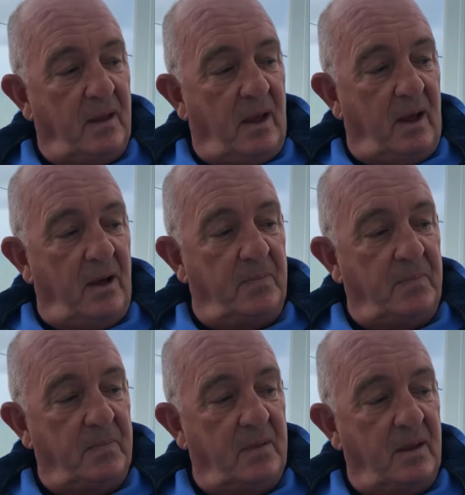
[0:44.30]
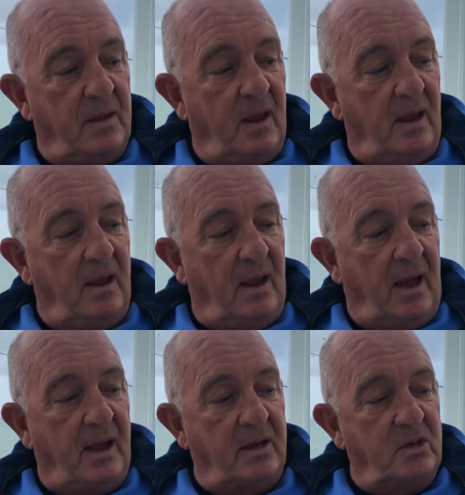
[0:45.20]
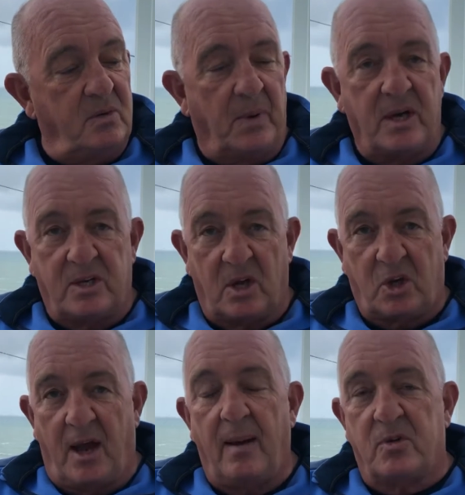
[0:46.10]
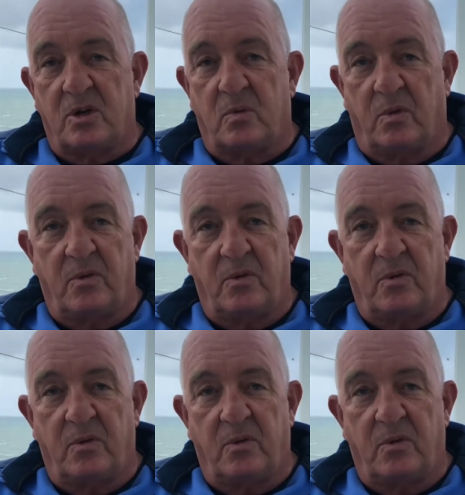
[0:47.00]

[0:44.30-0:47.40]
But it does capture what the